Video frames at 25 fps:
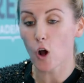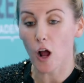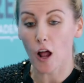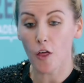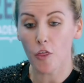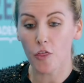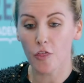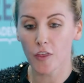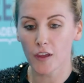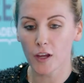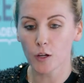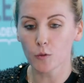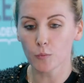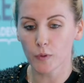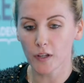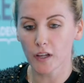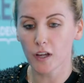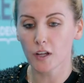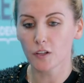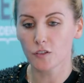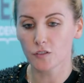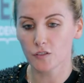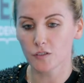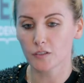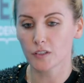I think we
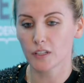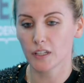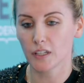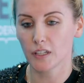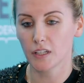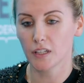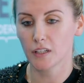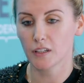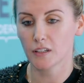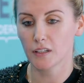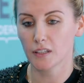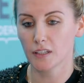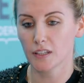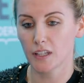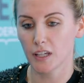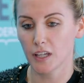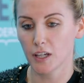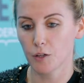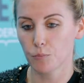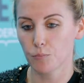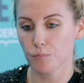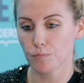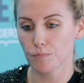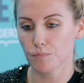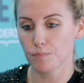actually
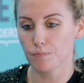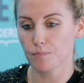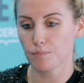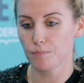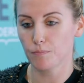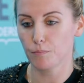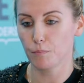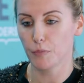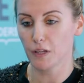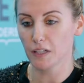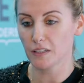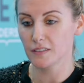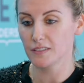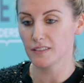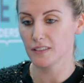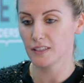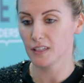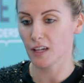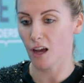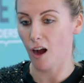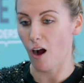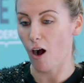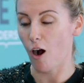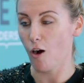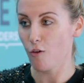keep
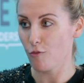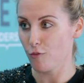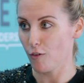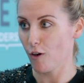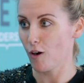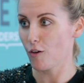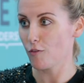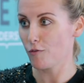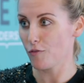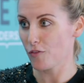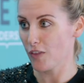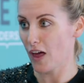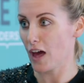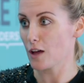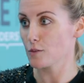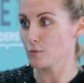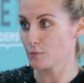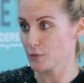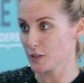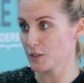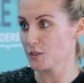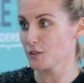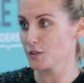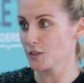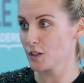building off of that
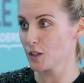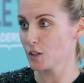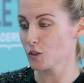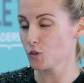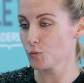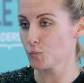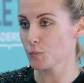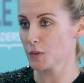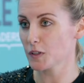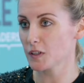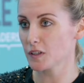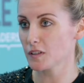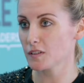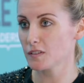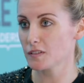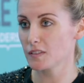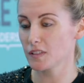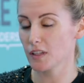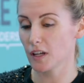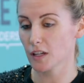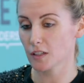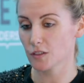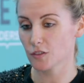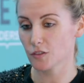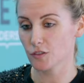research because
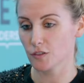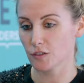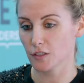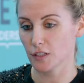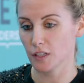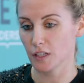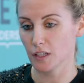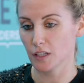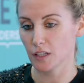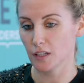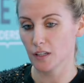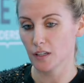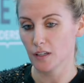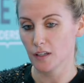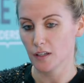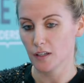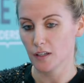he actually